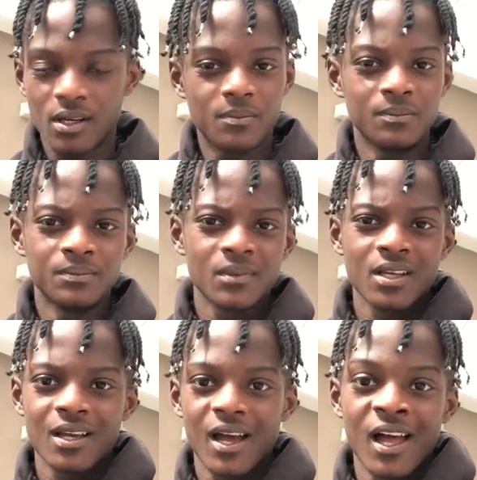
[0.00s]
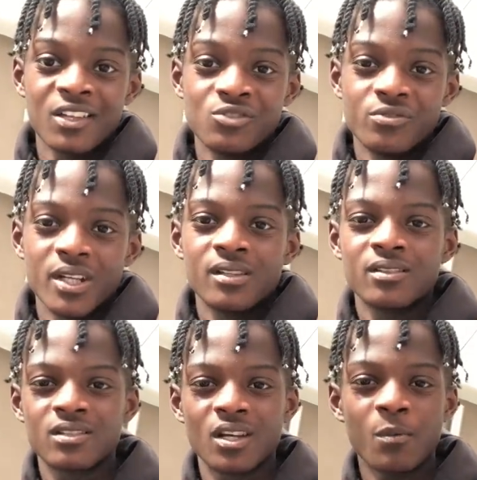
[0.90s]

Um, I had dreads.